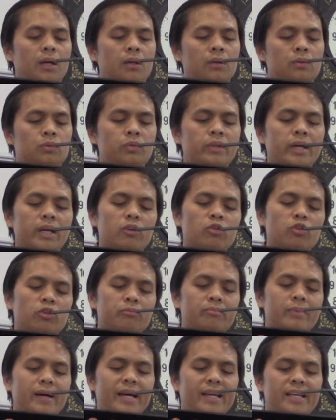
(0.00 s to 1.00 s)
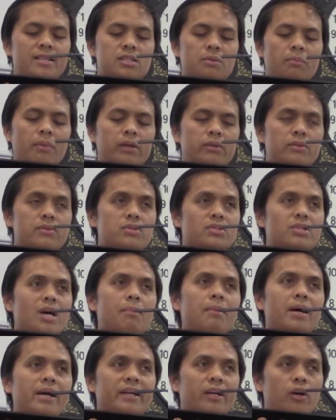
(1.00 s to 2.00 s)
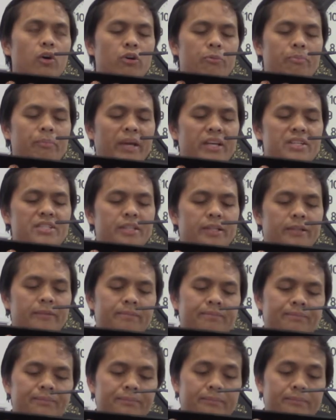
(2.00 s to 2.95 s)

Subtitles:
Today khutbah is about sabr or patience.